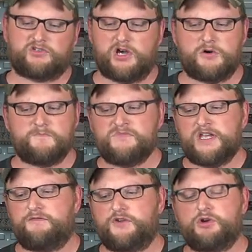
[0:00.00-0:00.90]
So
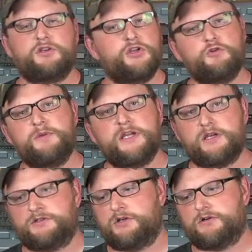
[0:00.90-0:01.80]
if you're a newbie
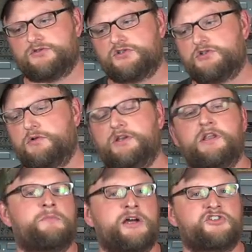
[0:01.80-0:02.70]
and you're just tuning
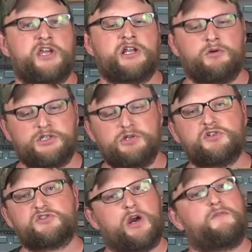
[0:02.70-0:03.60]
into my channel and you
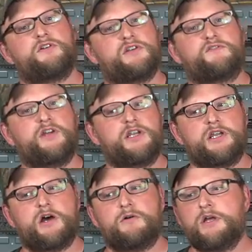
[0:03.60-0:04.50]
discovered this
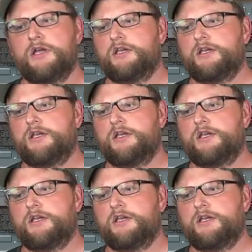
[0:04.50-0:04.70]
video,